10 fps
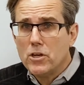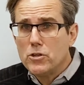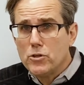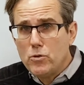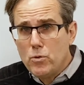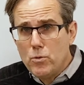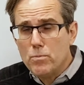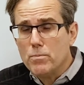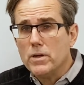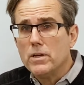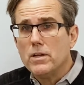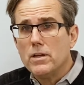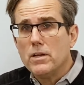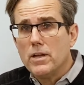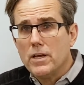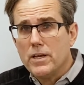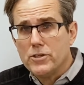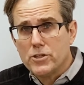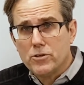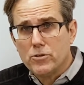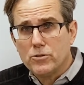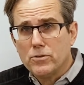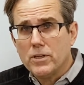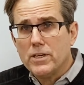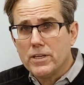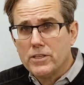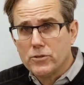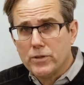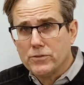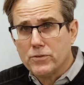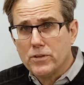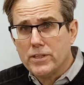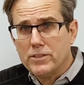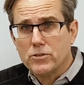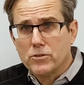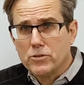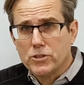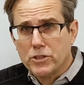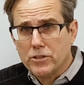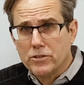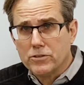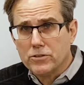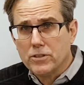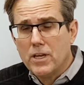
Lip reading: To whom a shareholder can transfer his or her shares?